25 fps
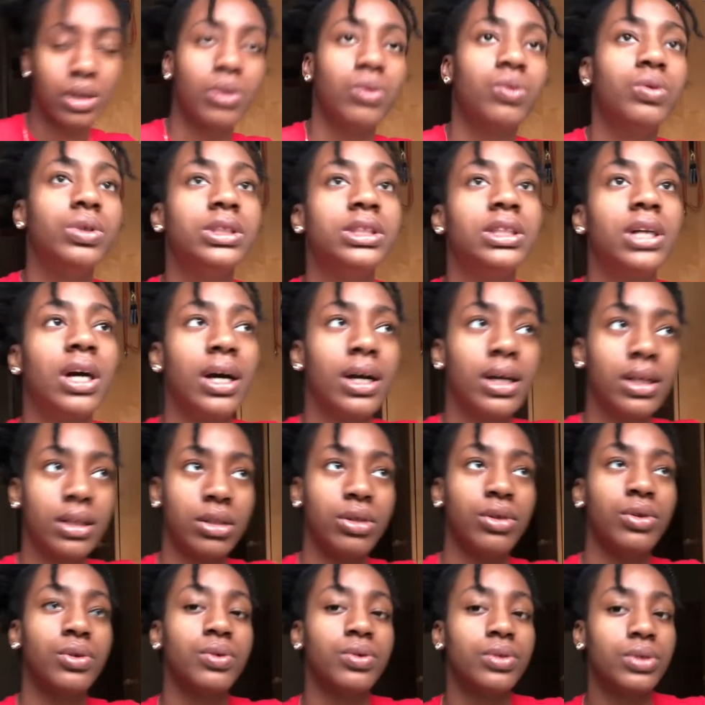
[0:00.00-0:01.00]
which are
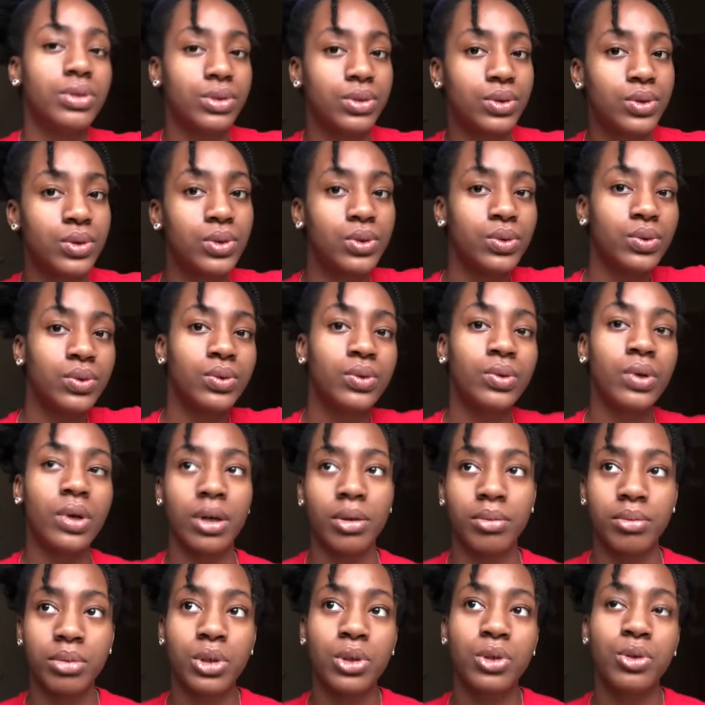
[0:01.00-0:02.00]
the two
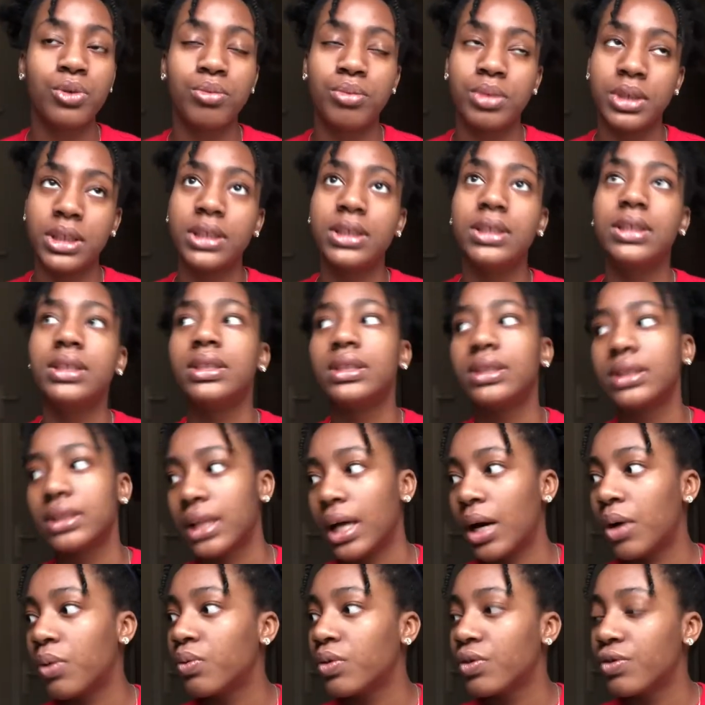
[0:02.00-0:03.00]
cupids
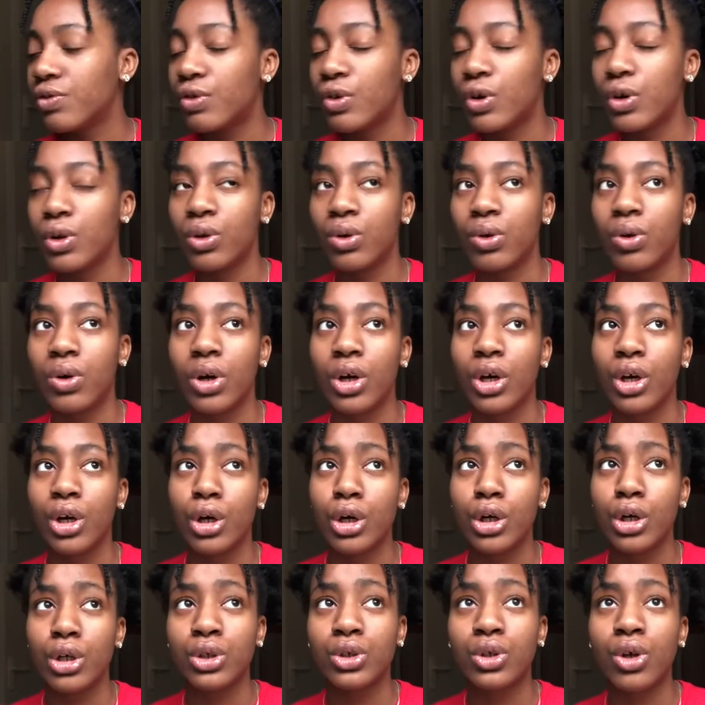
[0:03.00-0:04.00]
that we follow.
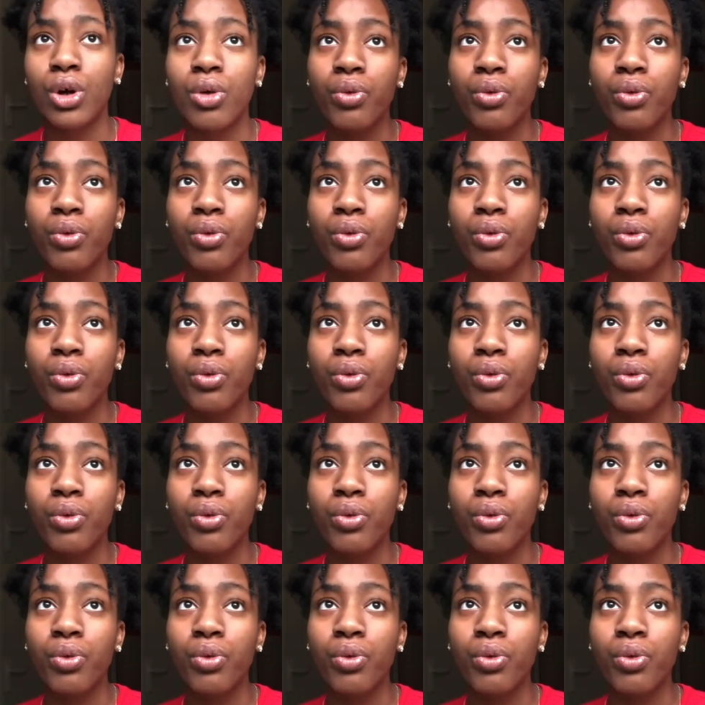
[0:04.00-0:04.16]
So